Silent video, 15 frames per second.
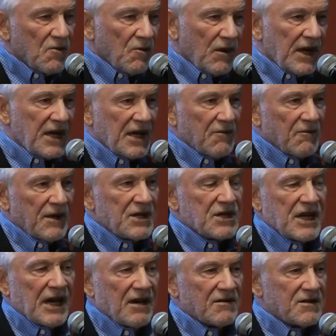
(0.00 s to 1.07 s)
We can
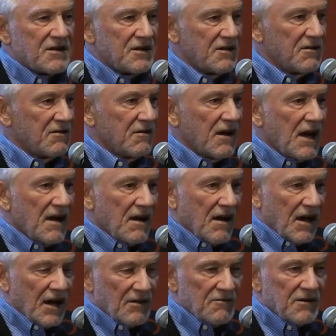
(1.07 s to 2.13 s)
reach out to
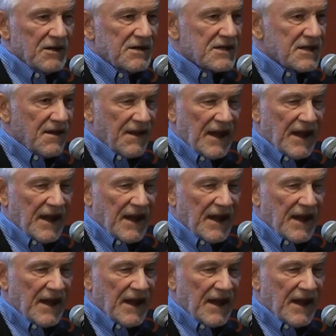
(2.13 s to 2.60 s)
hundreds,